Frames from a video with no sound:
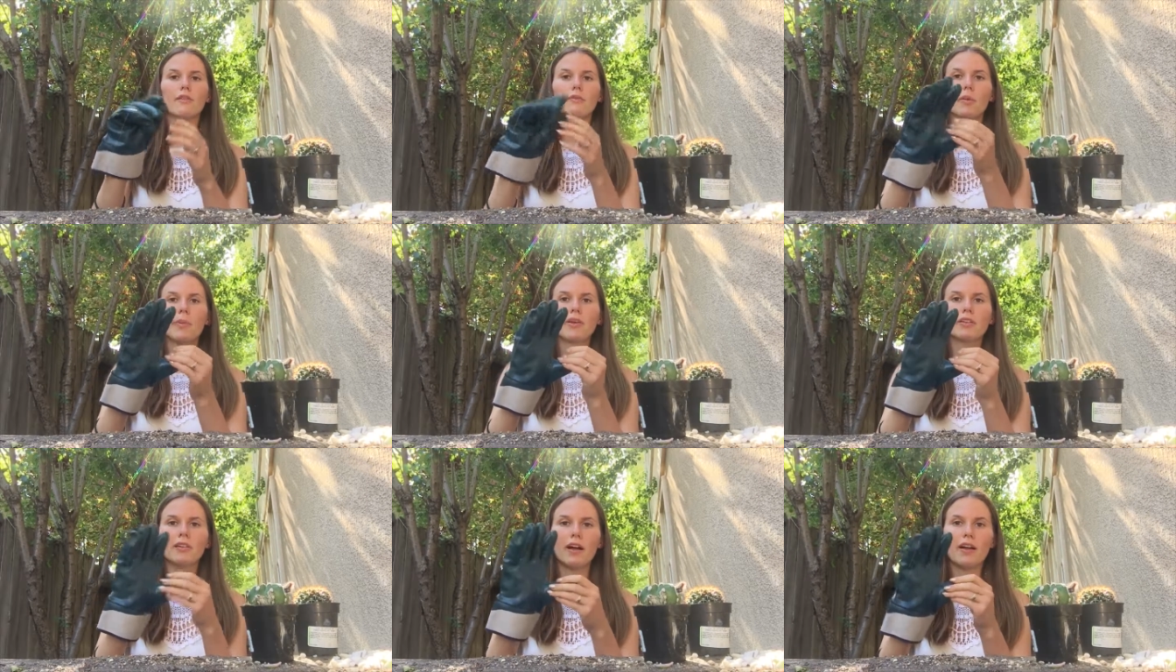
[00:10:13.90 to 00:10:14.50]

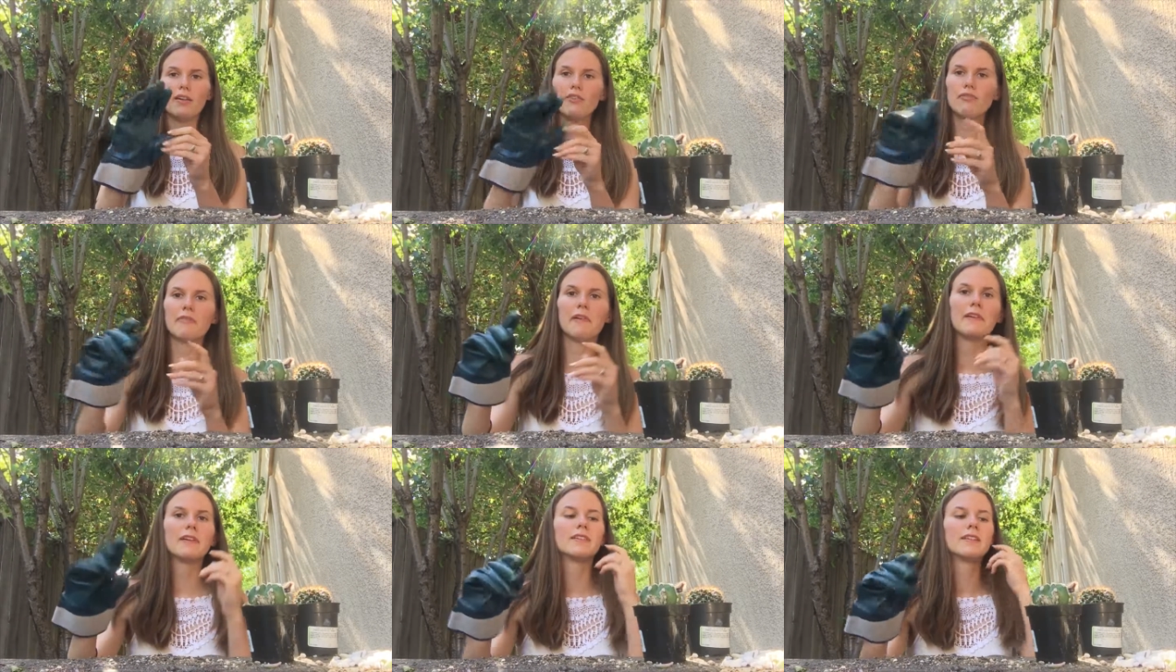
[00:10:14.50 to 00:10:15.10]
rubber glove,
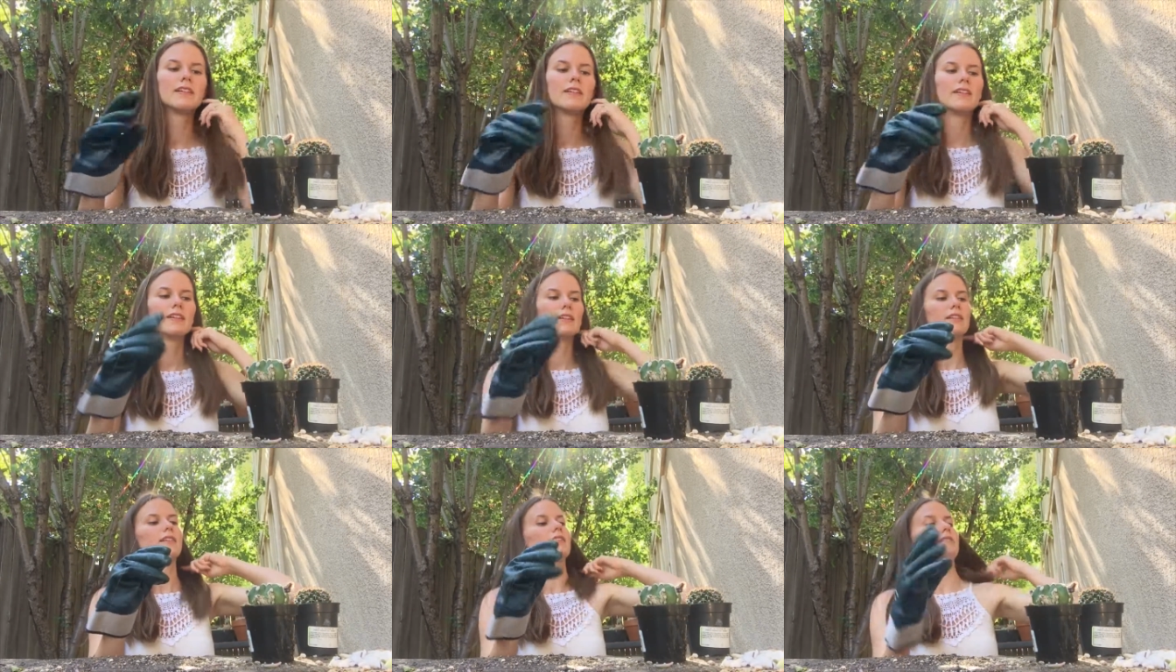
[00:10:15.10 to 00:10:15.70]

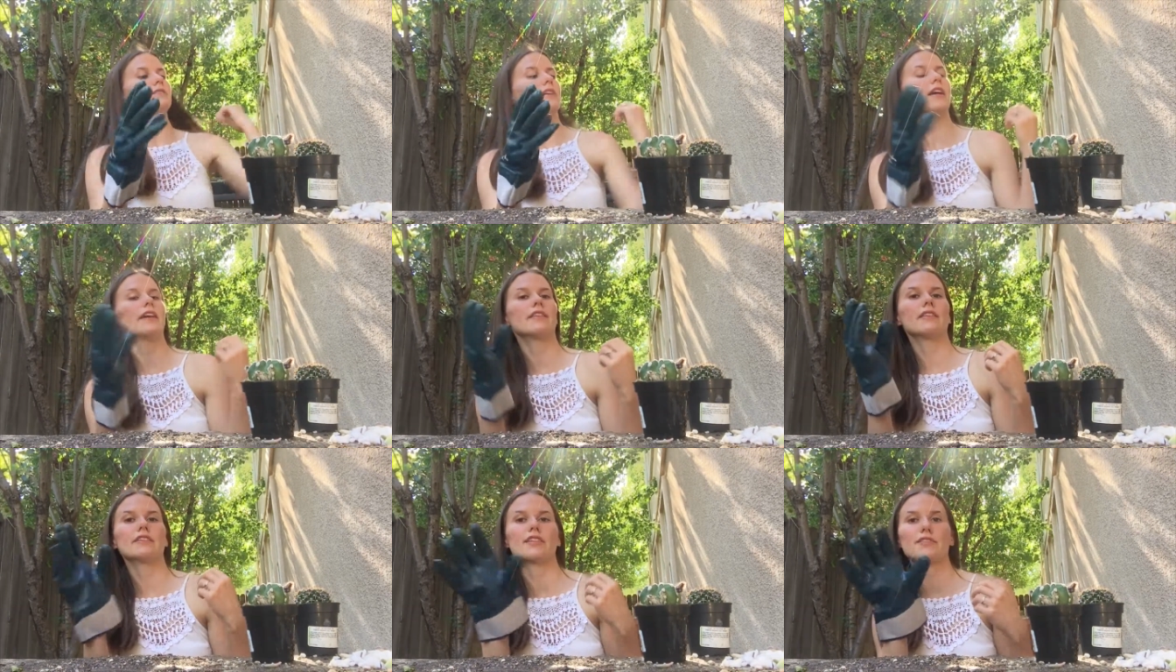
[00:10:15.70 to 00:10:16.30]

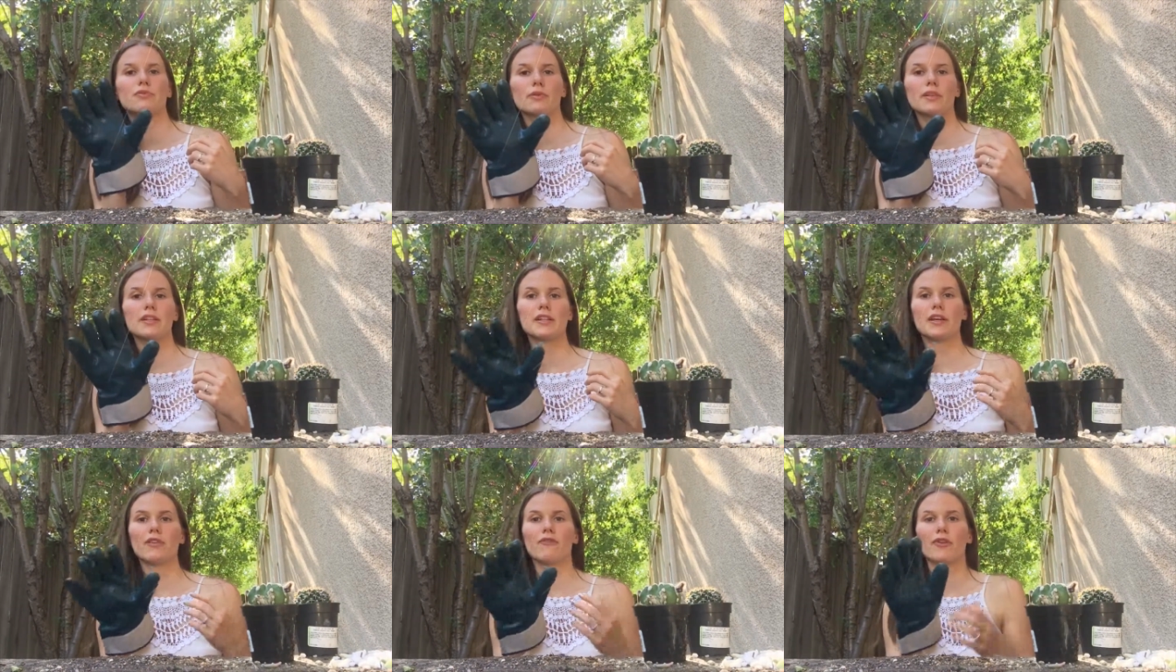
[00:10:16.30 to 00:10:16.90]
and this is
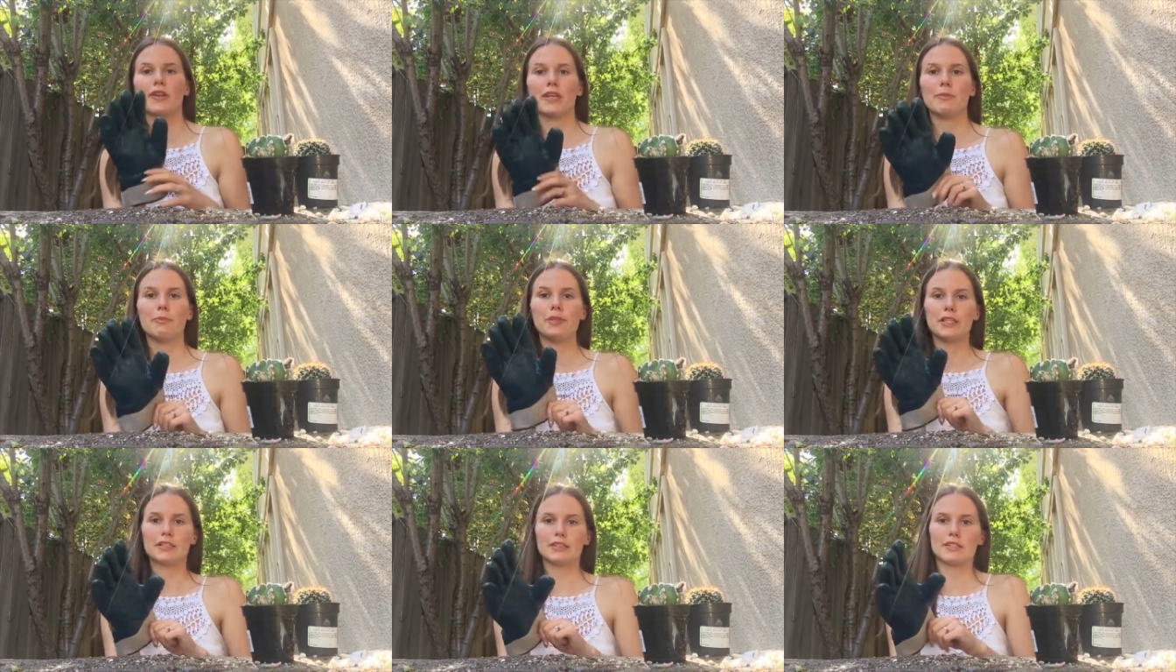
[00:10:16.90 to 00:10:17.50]
really good for
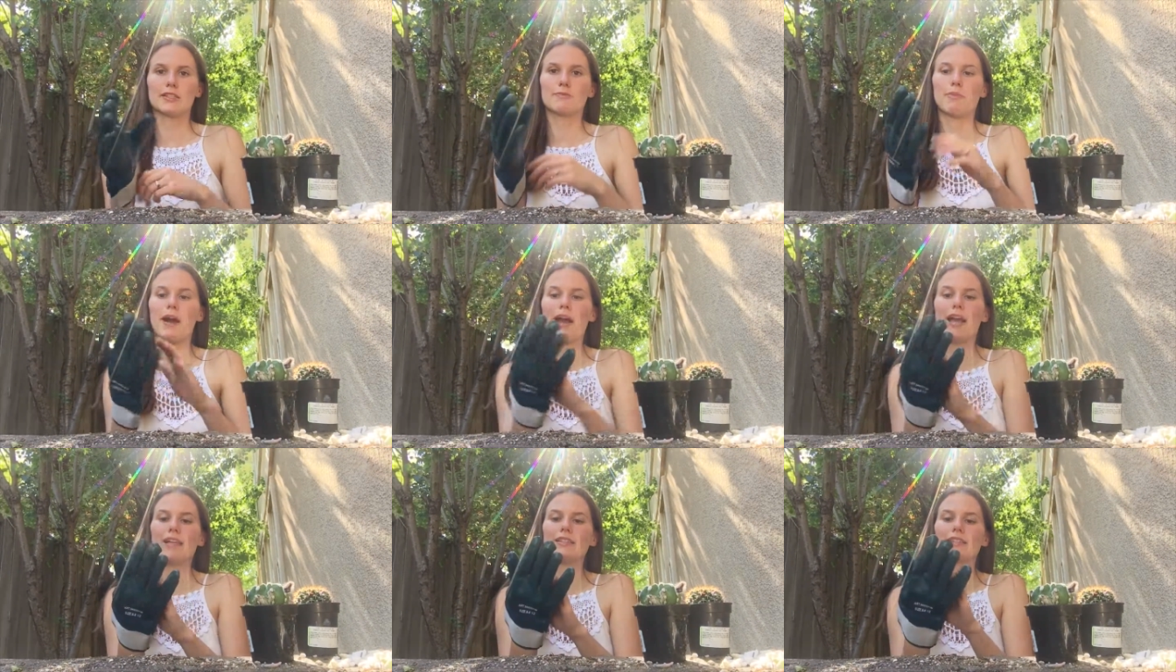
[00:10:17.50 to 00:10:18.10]
keeping the
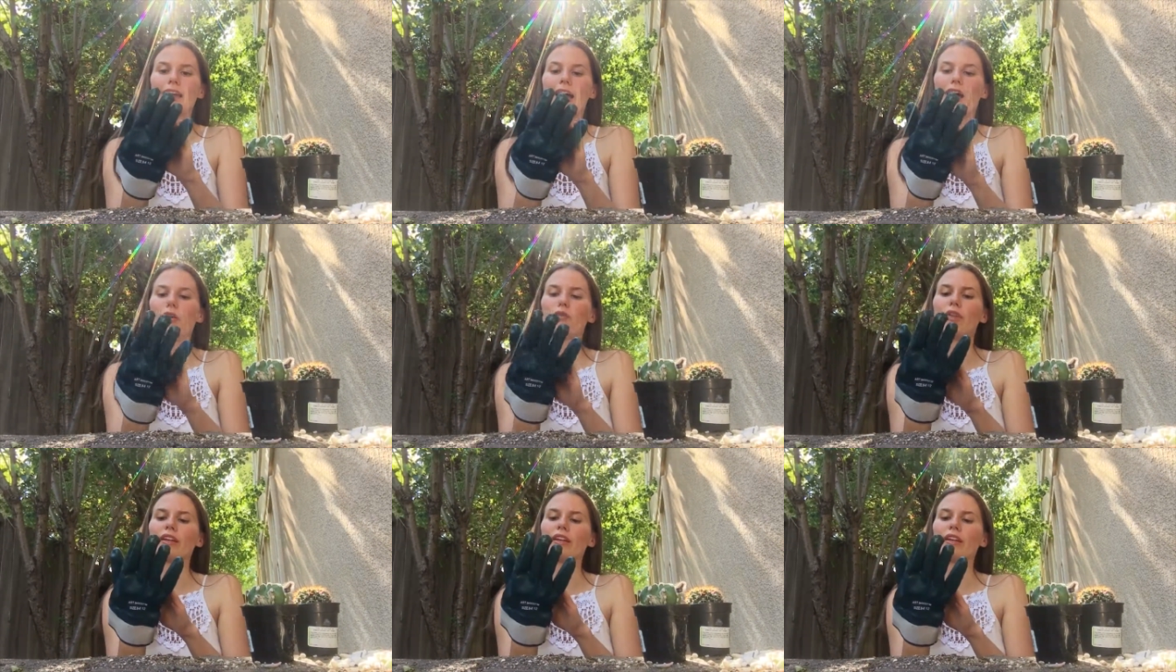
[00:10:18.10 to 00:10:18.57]
spines out.